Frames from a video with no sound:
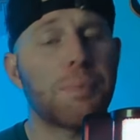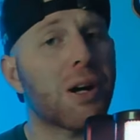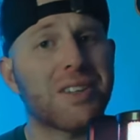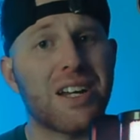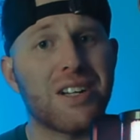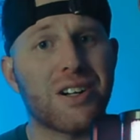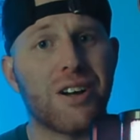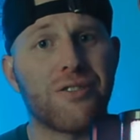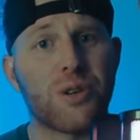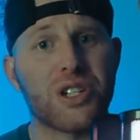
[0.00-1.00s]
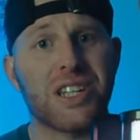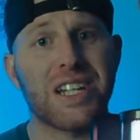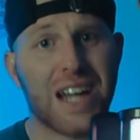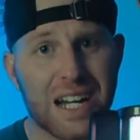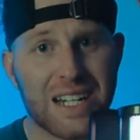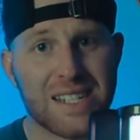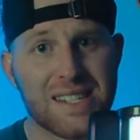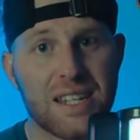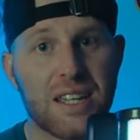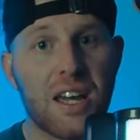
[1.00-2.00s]
part that you're unfortunately not going to
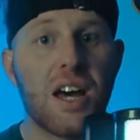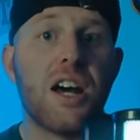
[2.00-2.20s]
see.